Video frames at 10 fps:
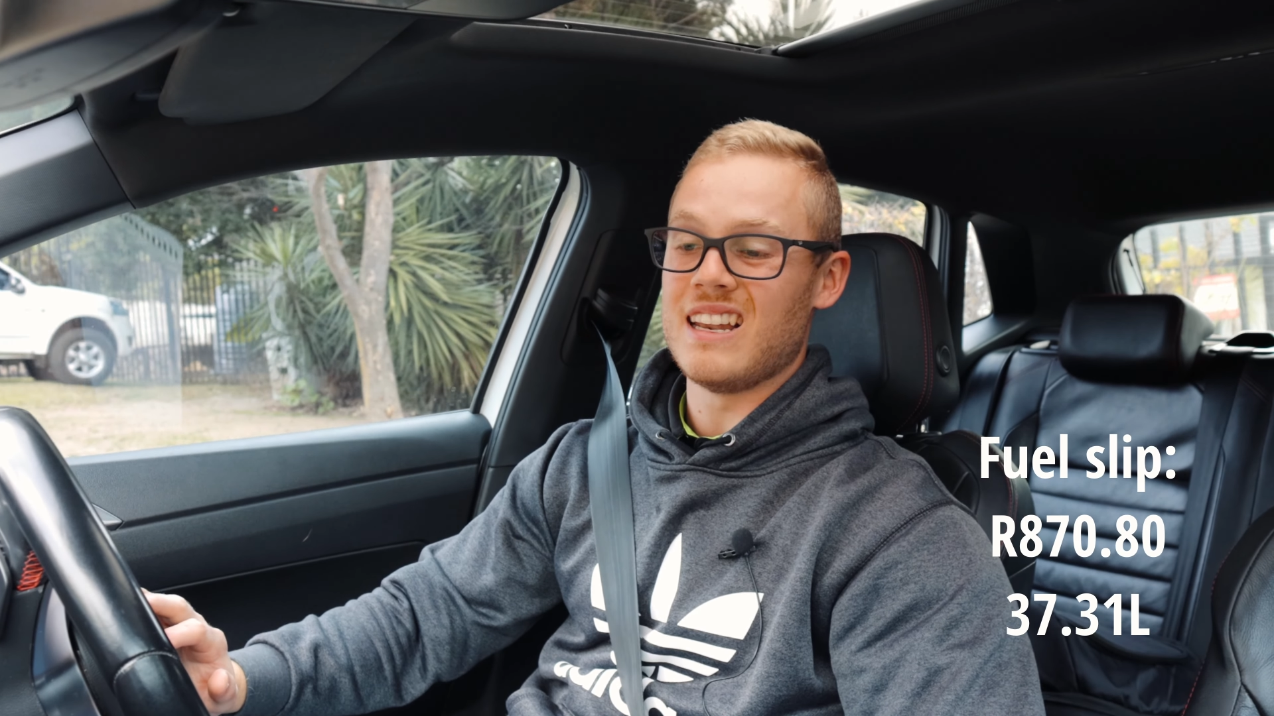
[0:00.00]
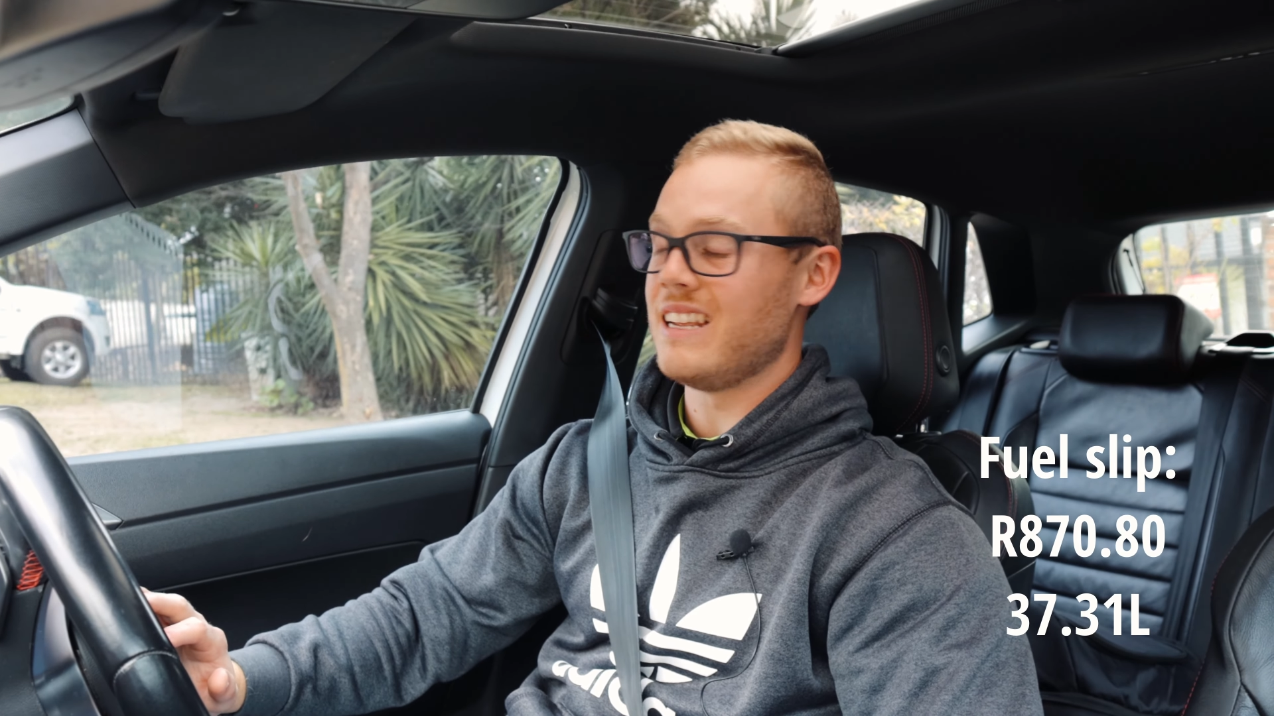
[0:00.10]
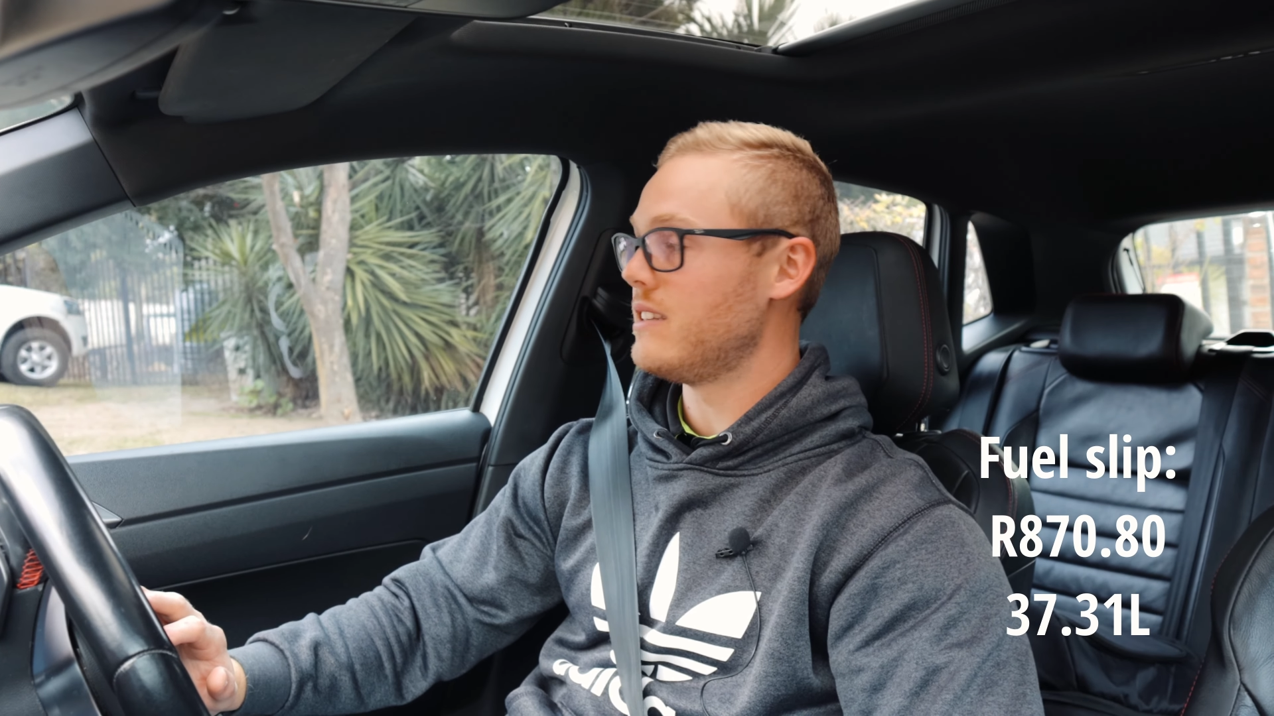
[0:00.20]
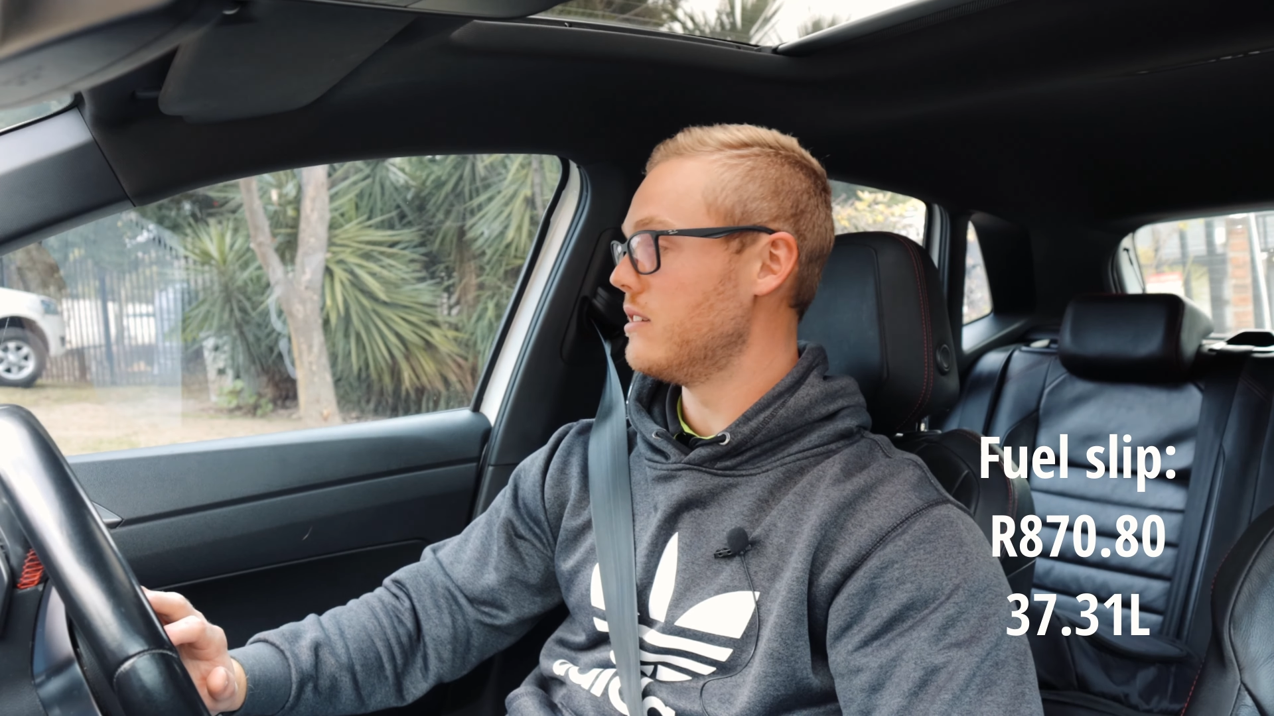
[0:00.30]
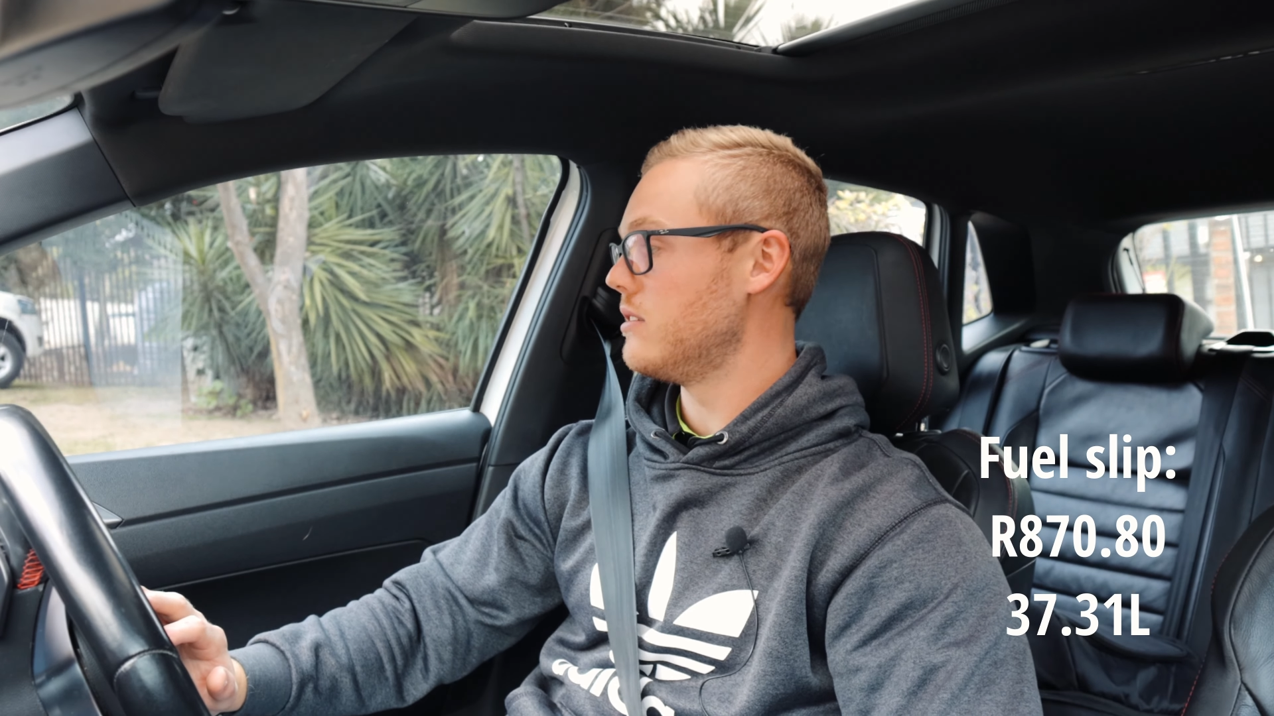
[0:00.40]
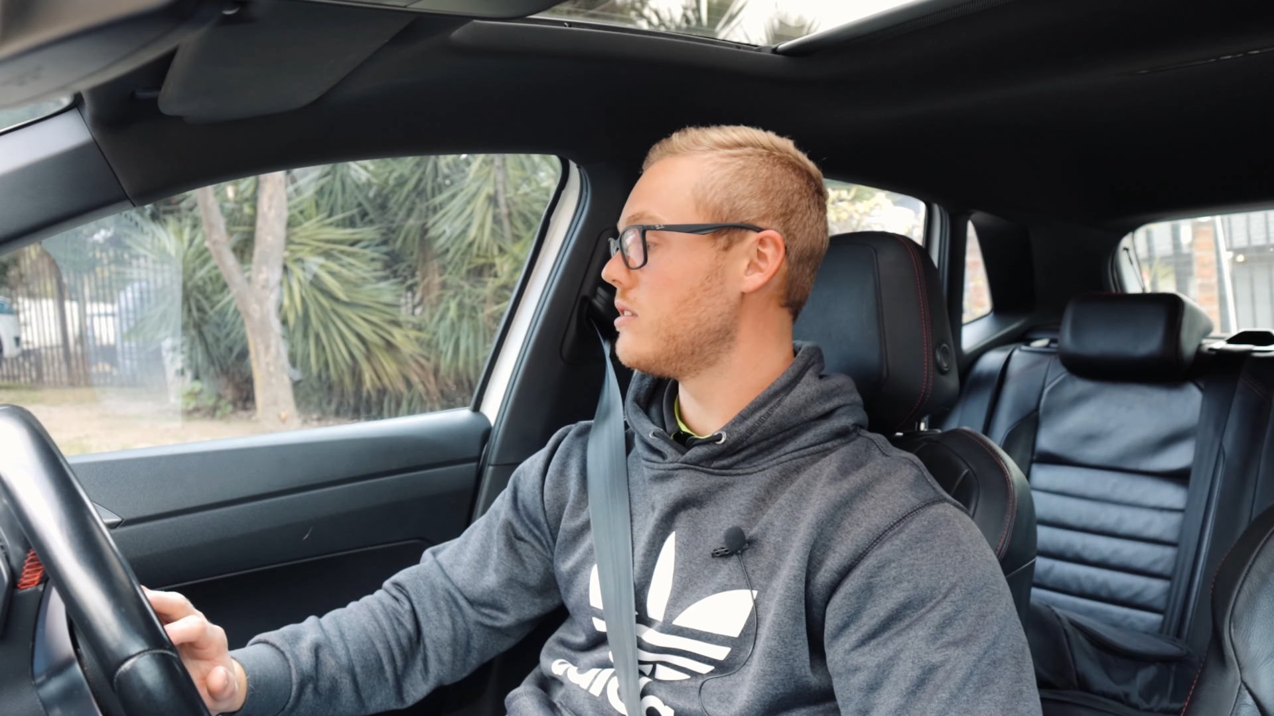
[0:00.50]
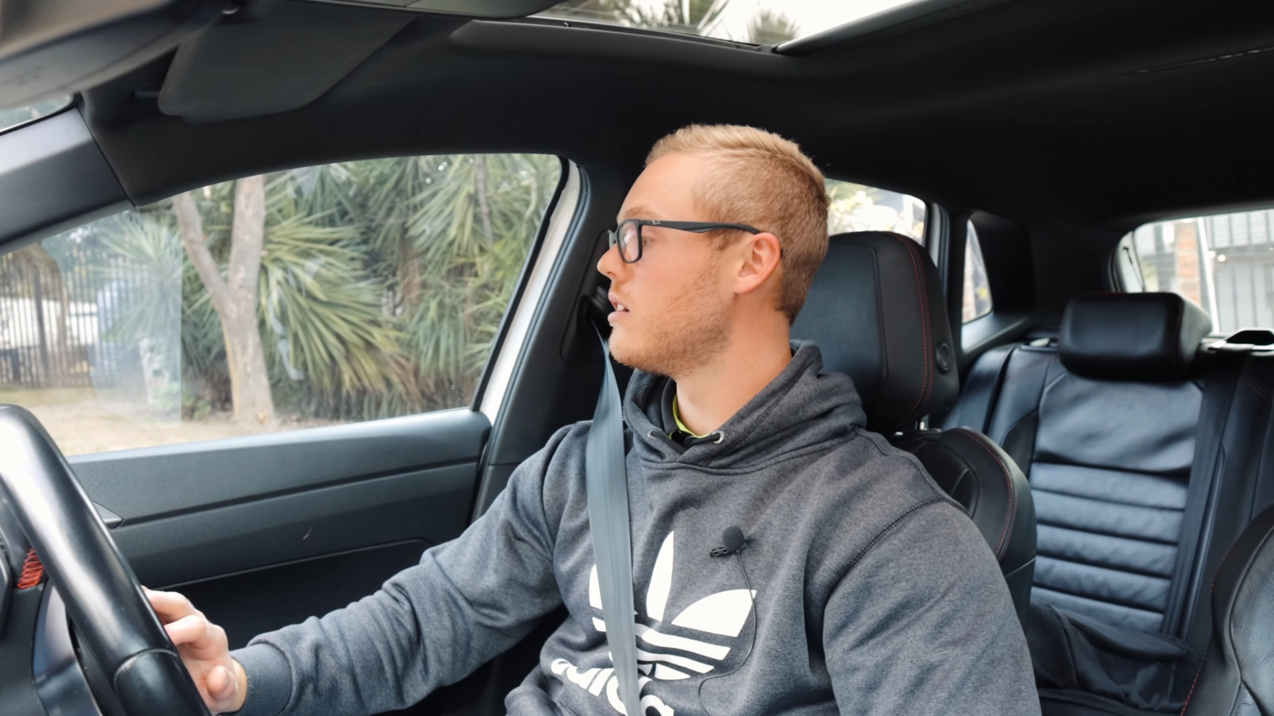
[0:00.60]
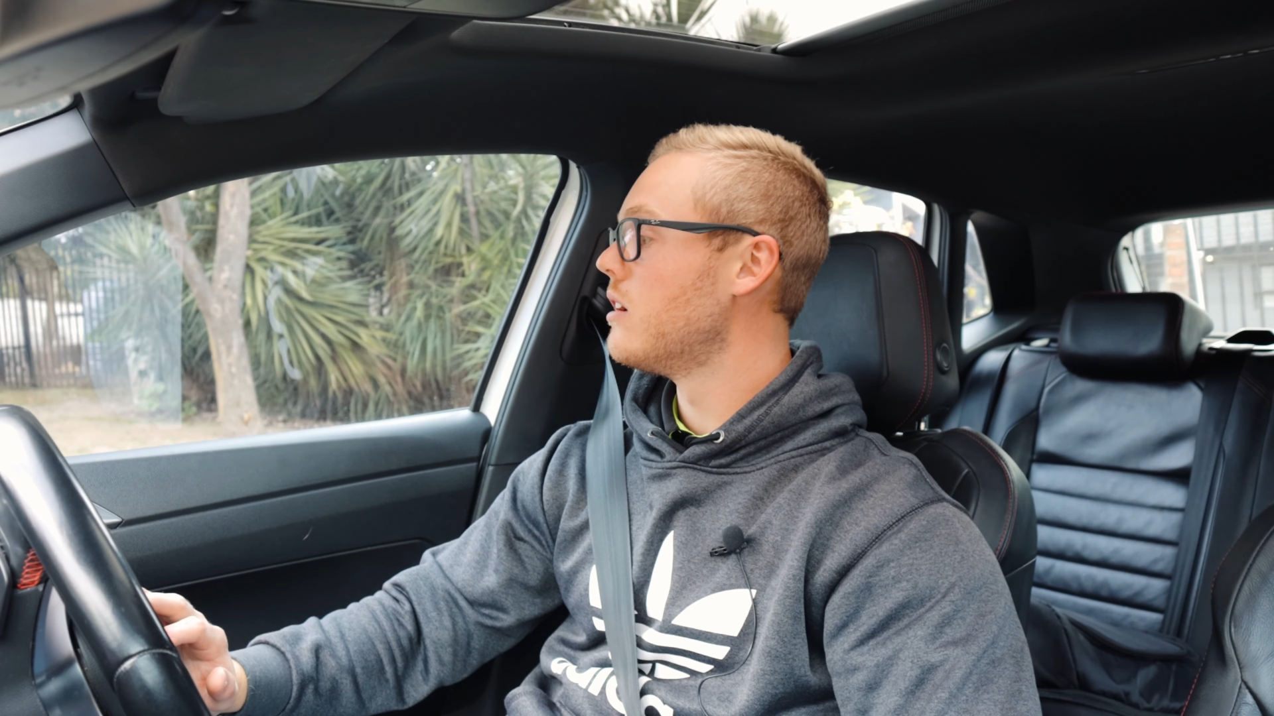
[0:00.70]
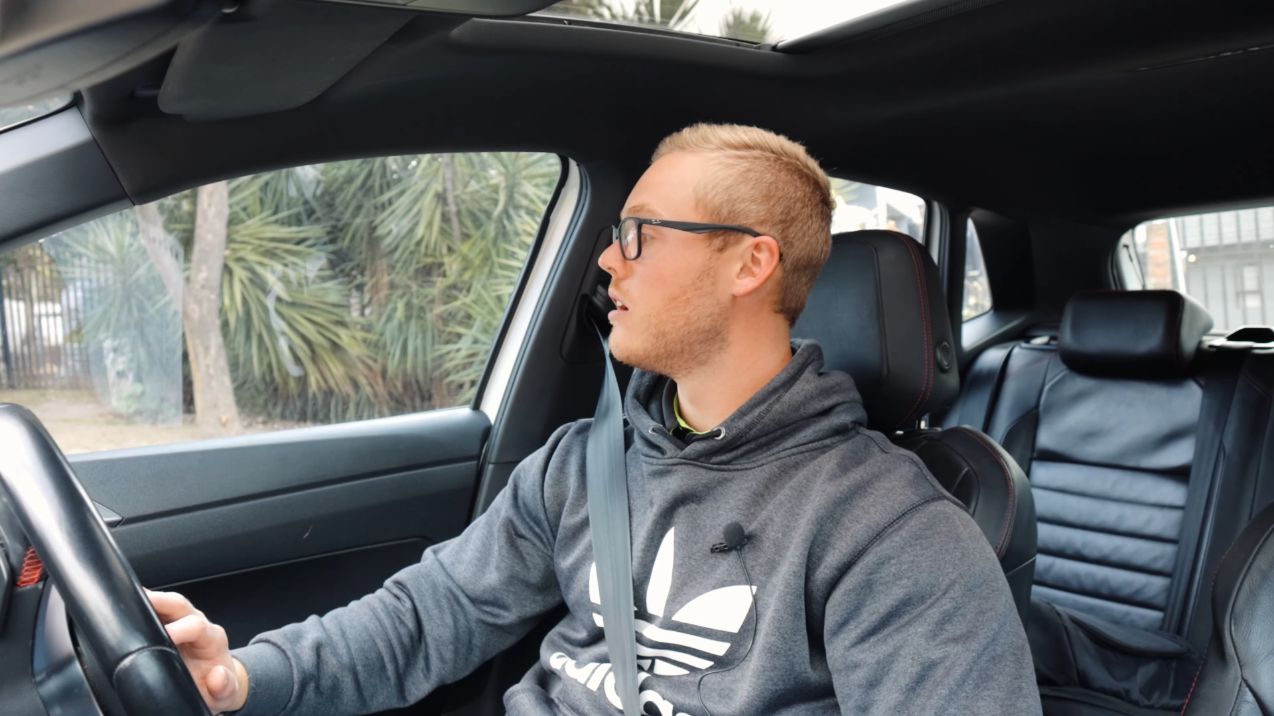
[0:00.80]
litres.